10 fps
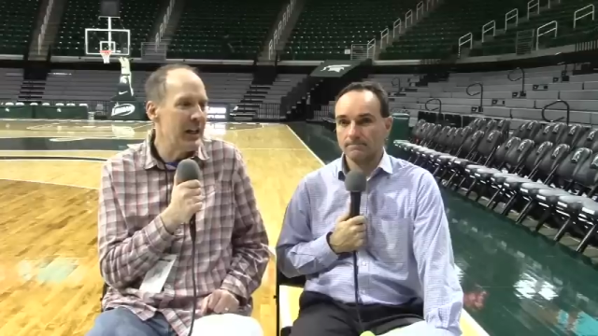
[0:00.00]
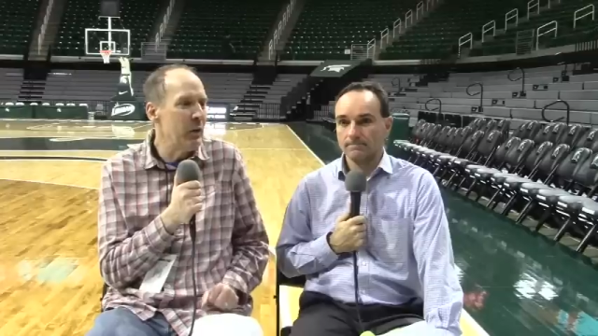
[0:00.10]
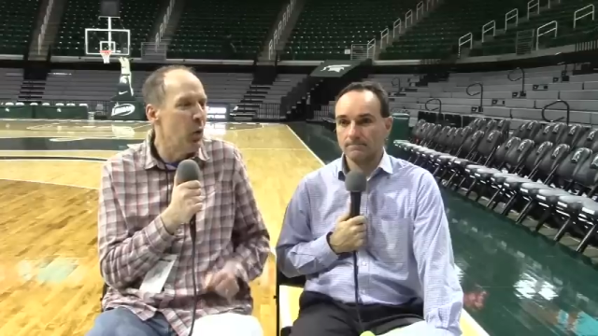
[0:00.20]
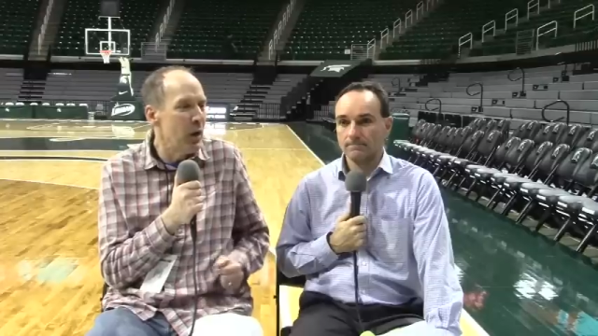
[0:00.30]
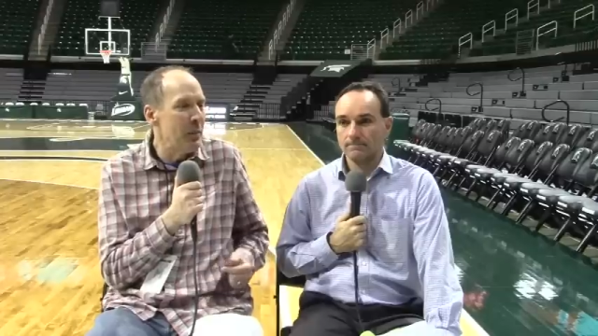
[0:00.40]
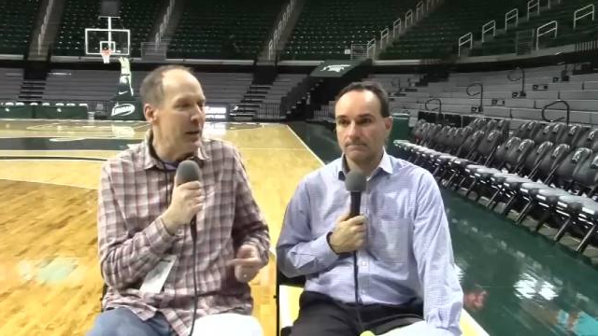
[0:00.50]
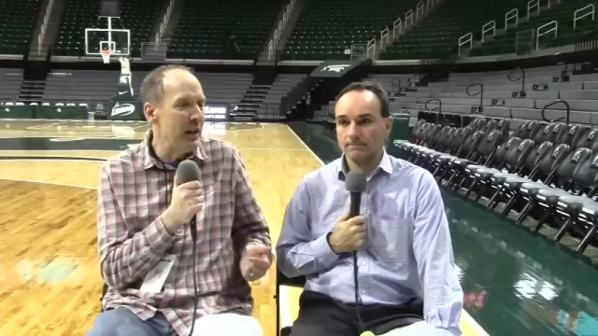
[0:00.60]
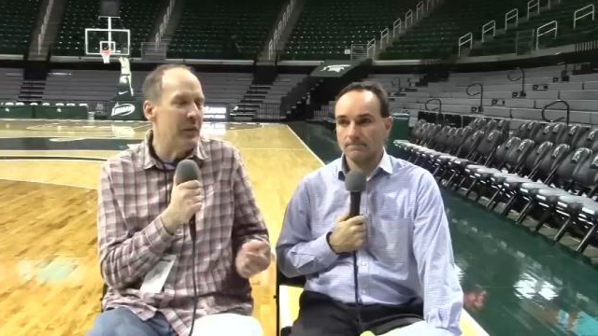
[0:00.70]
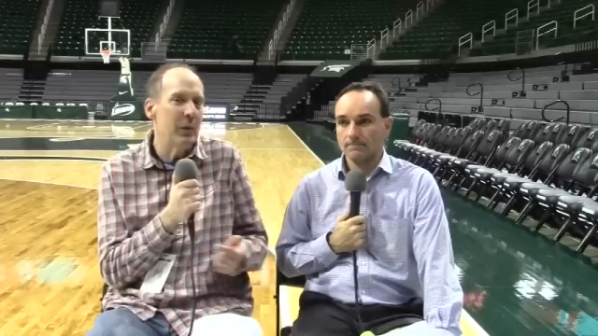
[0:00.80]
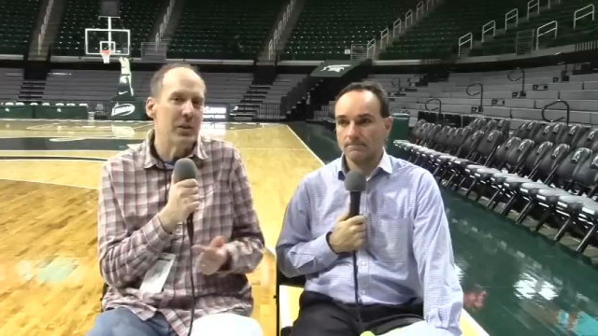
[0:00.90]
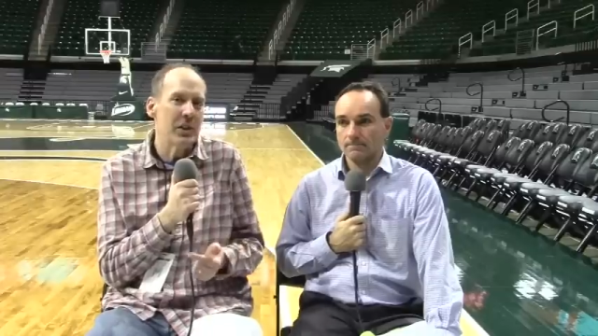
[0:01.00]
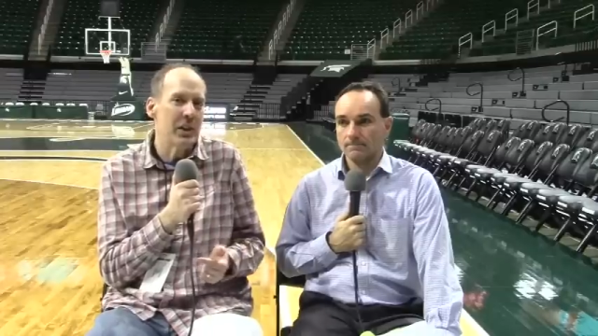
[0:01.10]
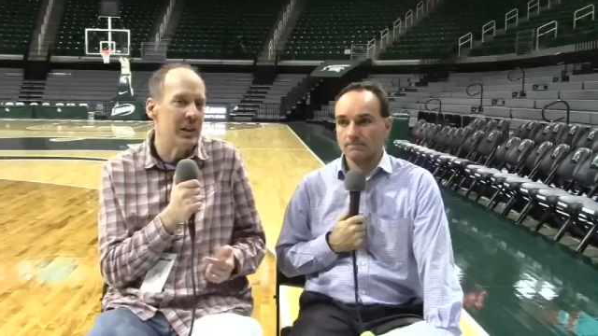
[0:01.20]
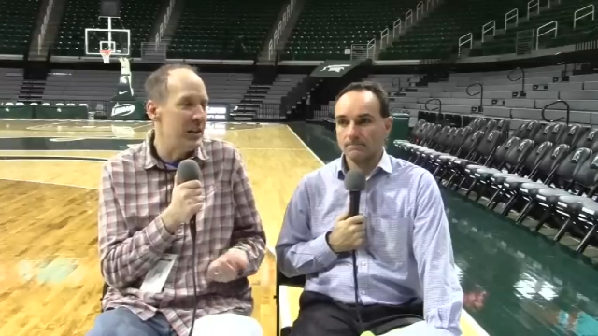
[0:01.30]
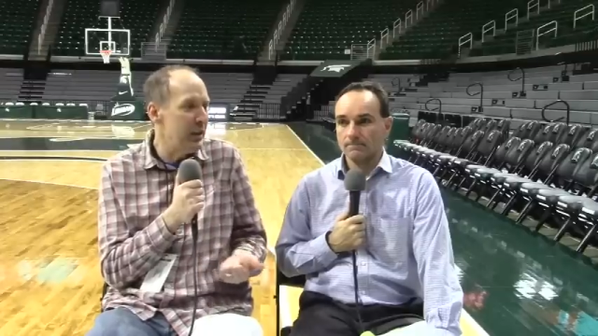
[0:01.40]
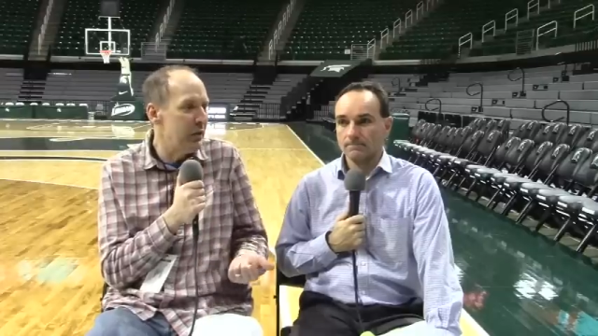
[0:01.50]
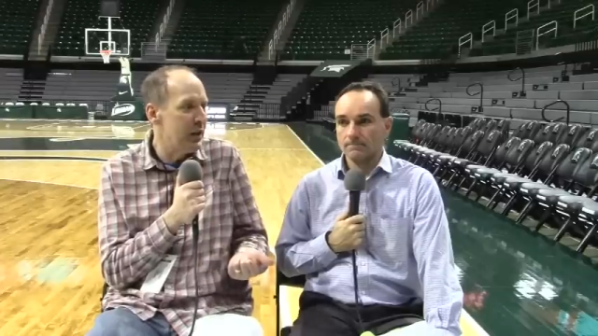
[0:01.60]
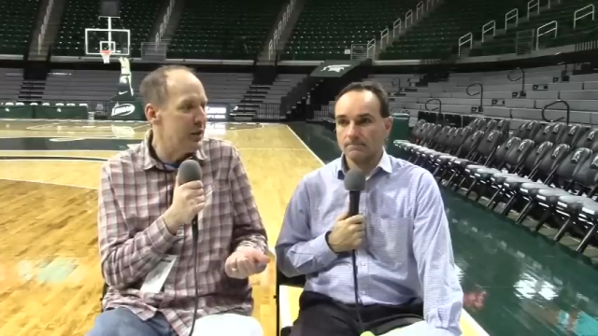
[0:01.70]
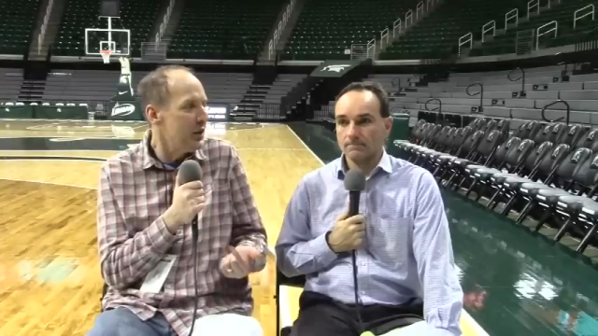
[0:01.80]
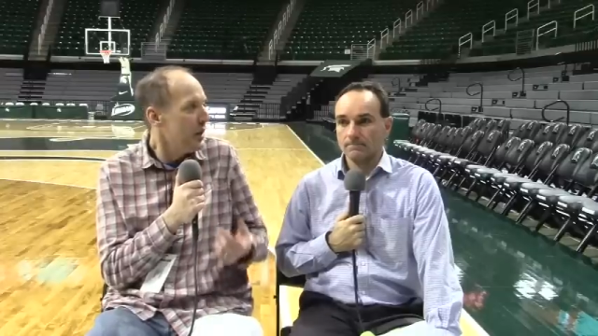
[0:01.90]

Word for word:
Speaker 1: he would be if he was into defense,